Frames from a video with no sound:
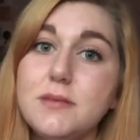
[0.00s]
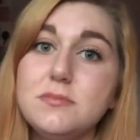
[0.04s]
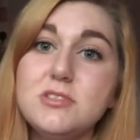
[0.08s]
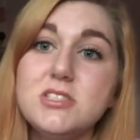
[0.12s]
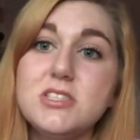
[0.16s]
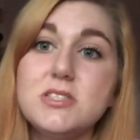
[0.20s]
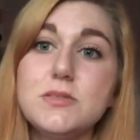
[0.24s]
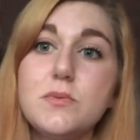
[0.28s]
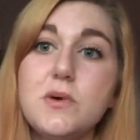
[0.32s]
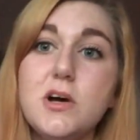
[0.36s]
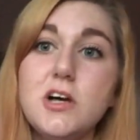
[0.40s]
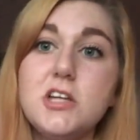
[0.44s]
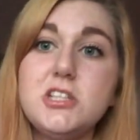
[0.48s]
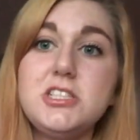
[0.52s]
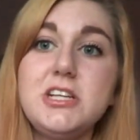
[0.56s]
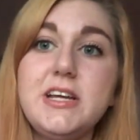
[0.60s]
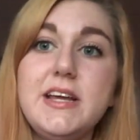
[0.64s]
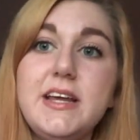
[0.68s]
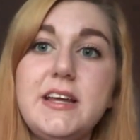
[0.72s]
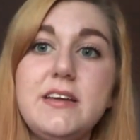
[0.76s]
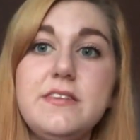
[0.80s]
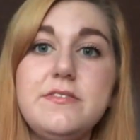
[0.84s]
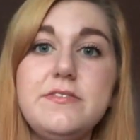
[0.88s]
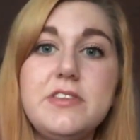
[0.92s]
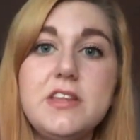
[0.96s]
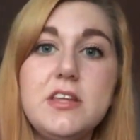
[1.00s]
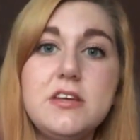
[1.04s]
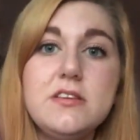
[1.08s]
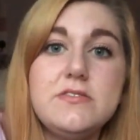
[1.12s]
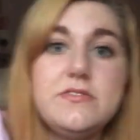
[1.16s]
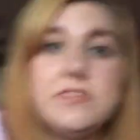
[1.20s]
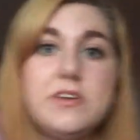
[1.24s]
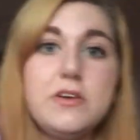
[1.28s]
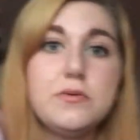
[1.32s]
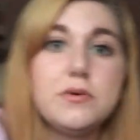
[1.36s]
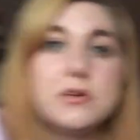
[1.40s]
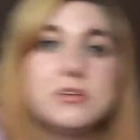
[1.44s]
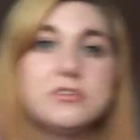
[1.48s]
I'm just watching, for those
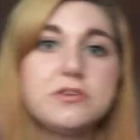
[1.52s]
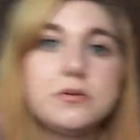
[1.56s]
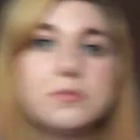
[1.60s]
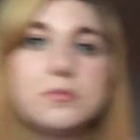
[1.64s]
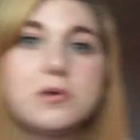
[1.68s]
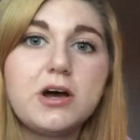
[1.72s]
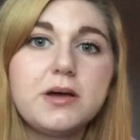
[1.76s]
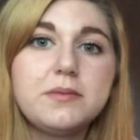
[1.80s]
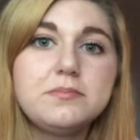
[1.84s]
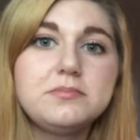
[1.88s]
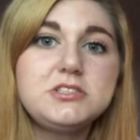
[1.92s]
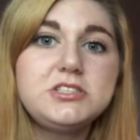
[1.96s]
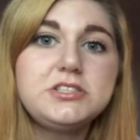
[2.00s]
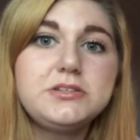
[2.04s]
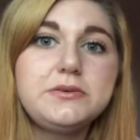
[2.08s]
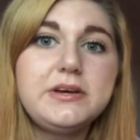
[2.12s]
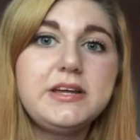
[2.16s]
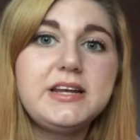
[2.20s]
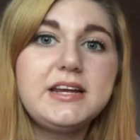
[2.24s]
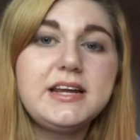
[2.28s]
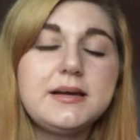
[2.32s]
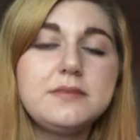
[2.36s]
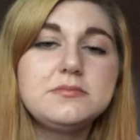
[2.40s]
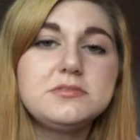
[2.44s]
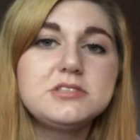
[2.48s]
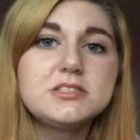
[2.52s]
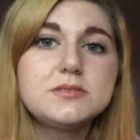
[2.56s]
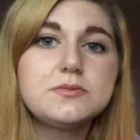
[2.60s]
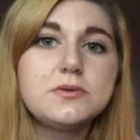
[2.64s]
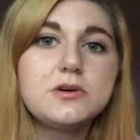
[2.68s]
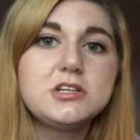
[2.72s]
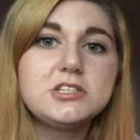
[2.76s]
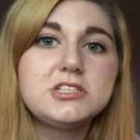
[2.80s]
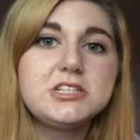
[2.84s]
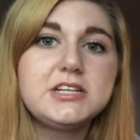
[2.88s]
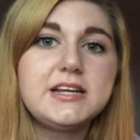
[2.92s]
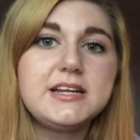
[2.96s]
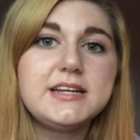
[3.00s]
of you wondering what I'm doing, I'm just
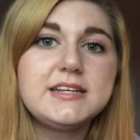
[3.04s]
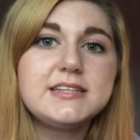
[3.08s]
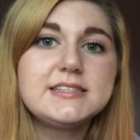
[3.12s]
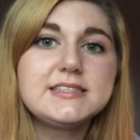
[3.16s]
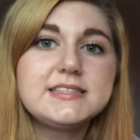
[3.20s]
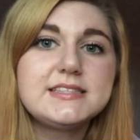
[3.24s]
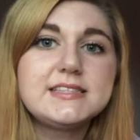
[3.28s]
watching